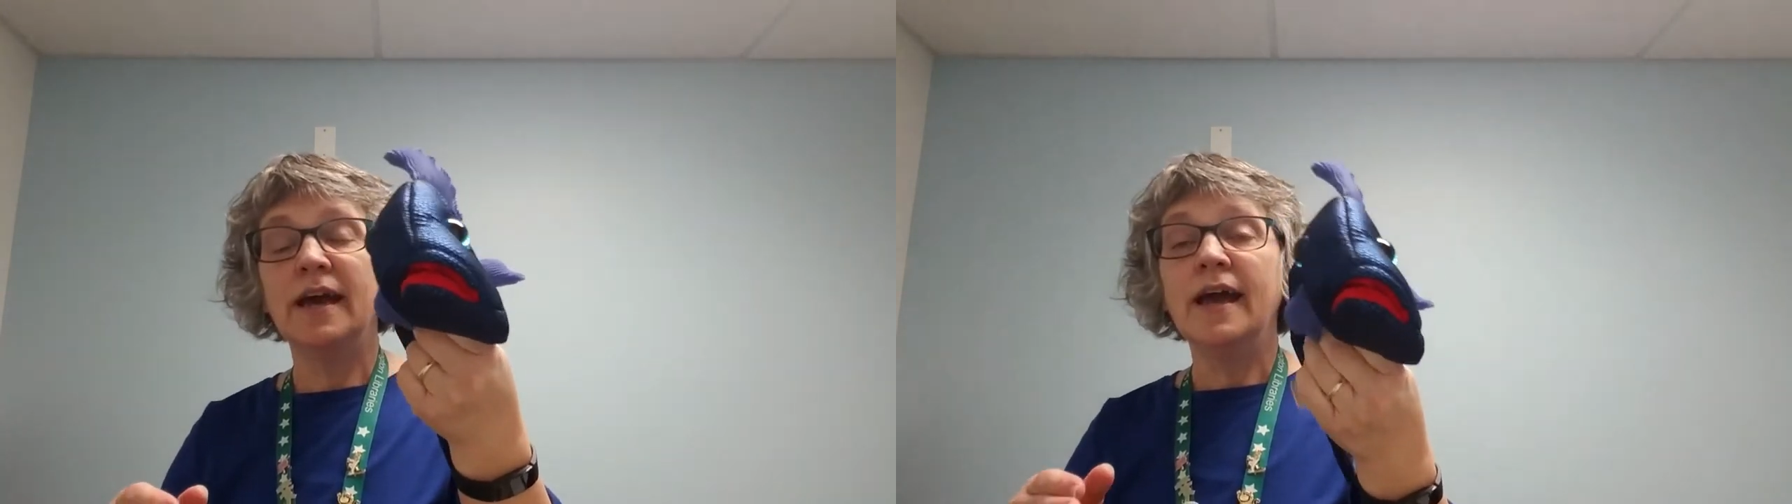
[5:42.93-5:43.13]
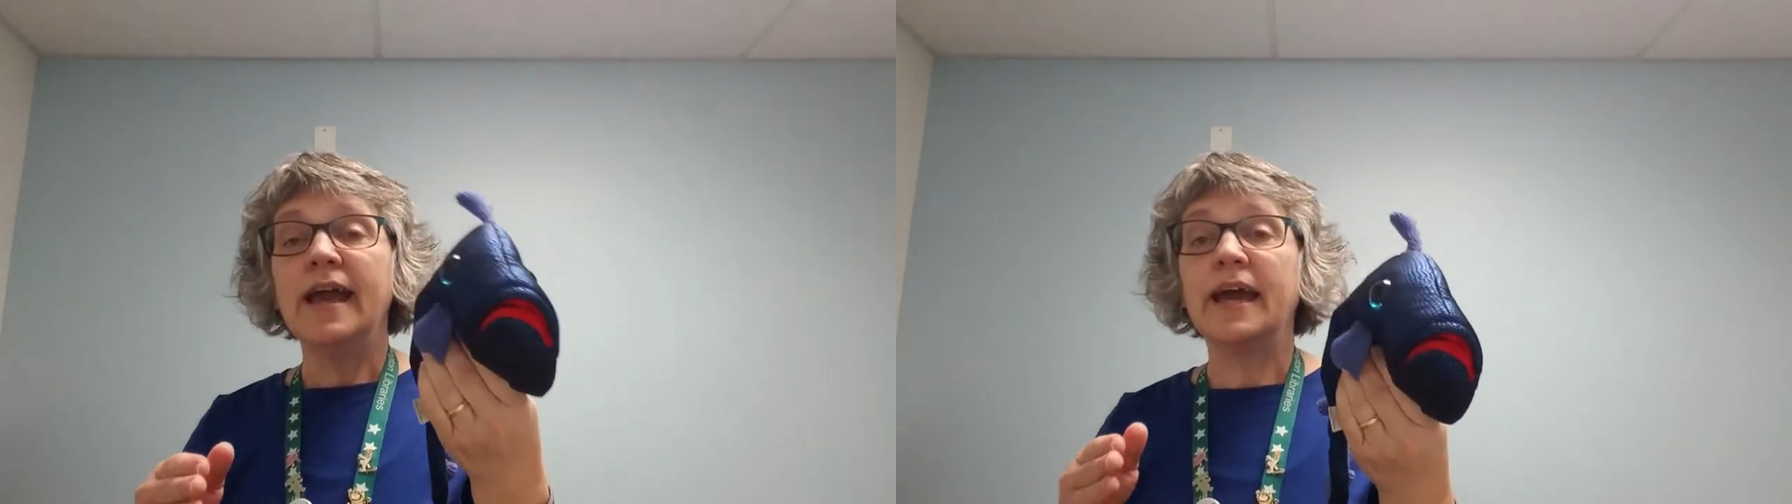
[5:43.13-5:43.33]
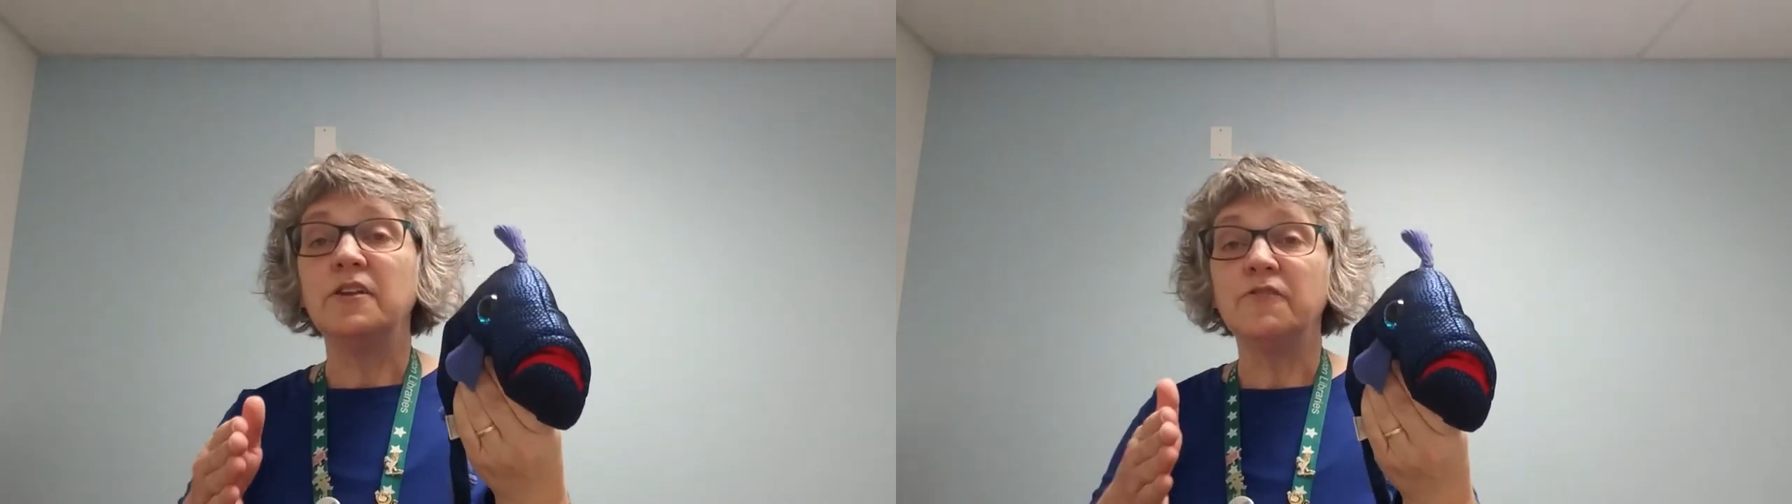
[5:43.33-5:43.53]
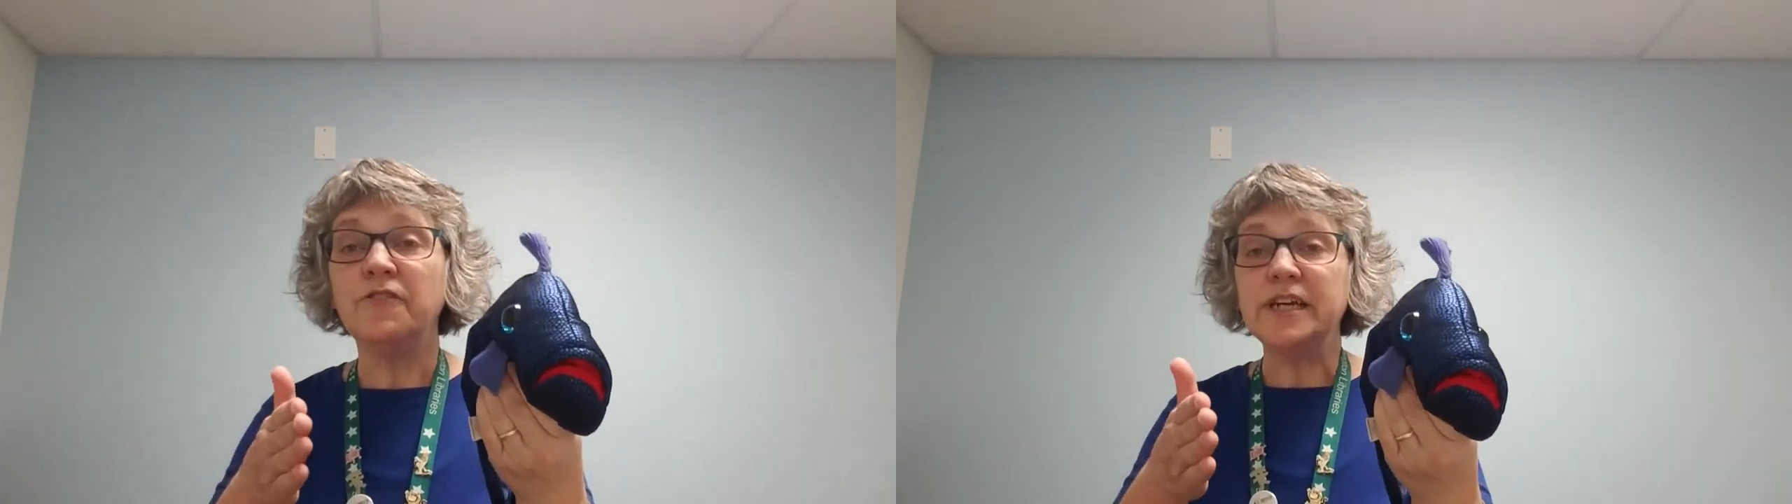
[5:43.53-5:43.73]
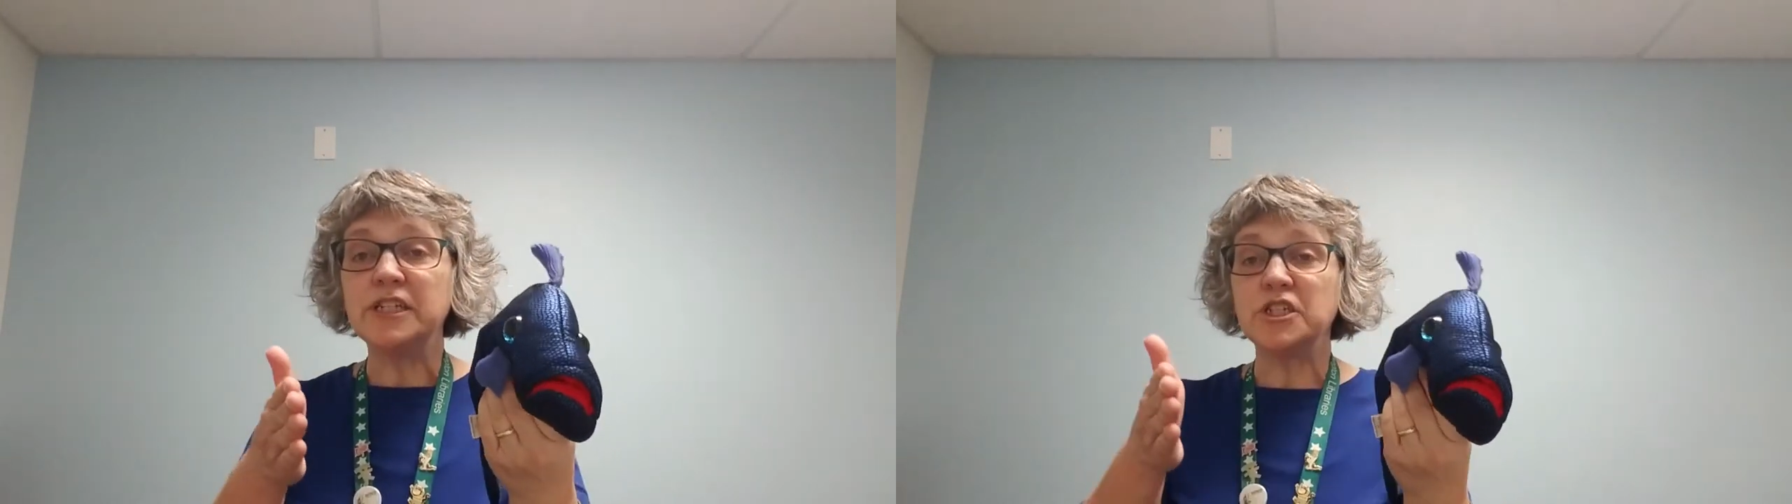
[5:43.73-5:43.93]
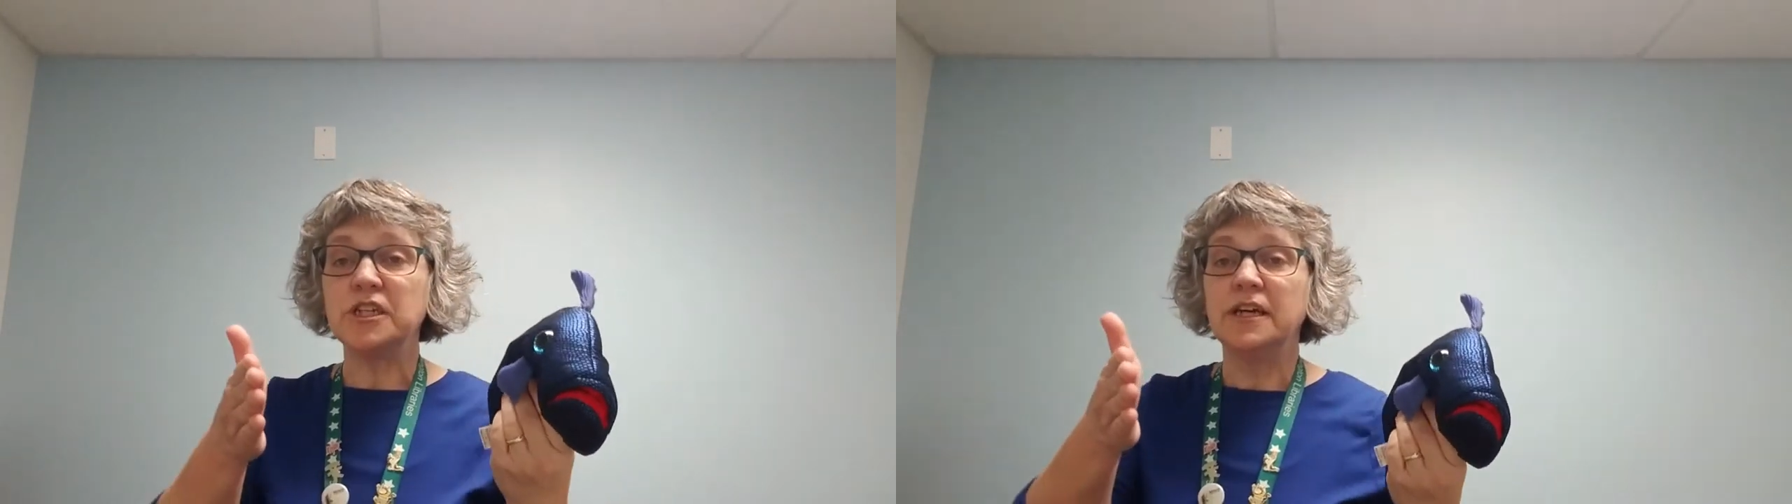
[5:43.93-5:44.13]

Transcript: And a fish,